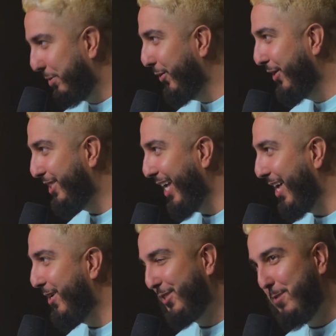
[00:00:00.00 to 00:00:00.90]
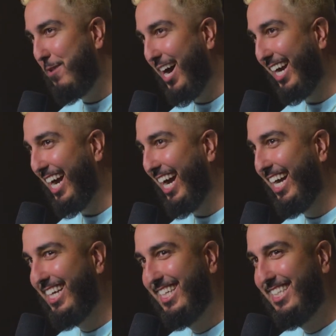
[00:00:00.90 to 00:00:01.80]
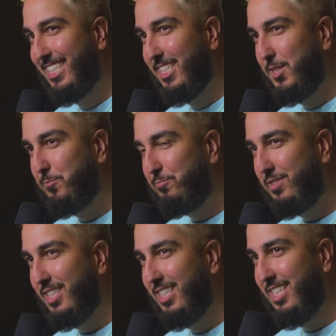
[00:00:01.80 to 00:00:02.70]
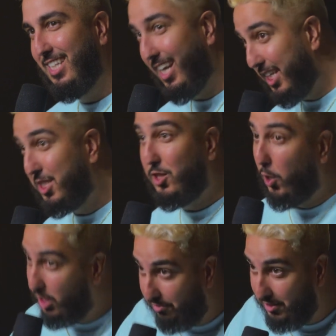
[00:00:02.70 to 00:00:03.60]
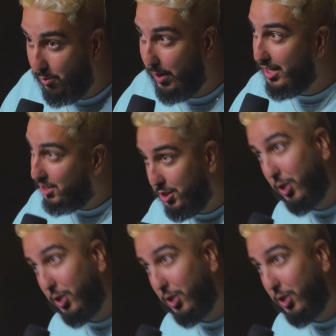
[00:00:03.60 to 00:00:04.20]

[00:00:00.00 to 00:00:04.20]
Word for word: beauty standards, come on, guy. Like star lifting weights